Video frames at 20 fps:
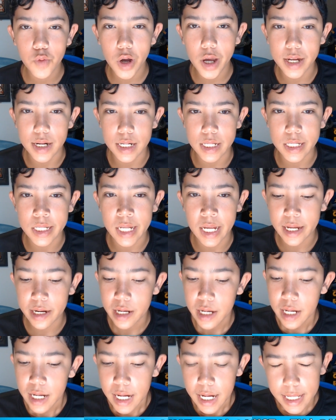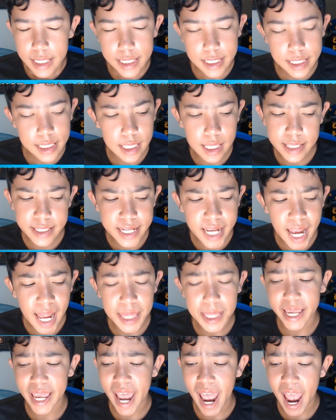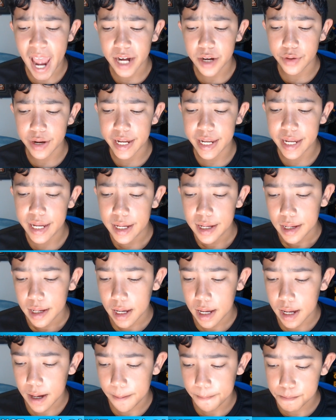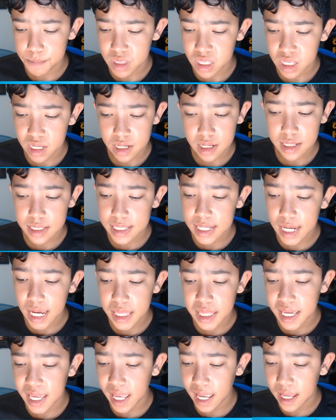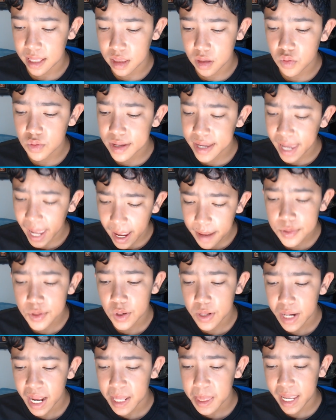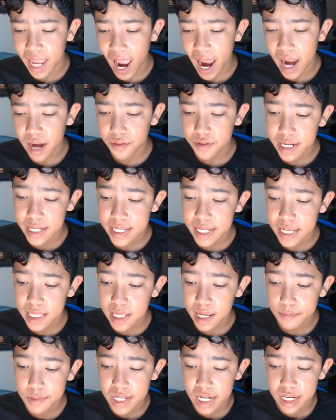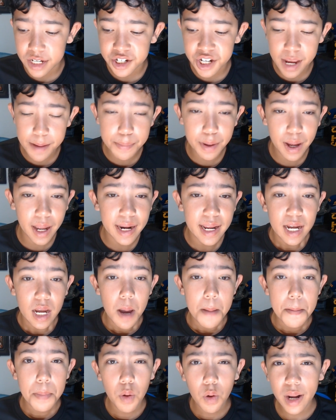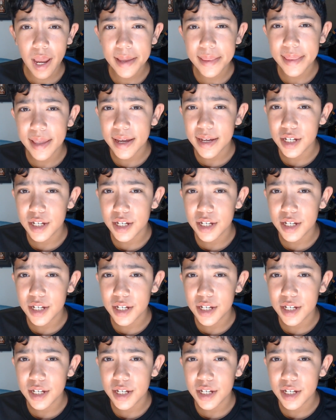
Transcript: to see it. It's at the Cattery. Game's not at the Cattery, it's at the MCG, but Port Adelaide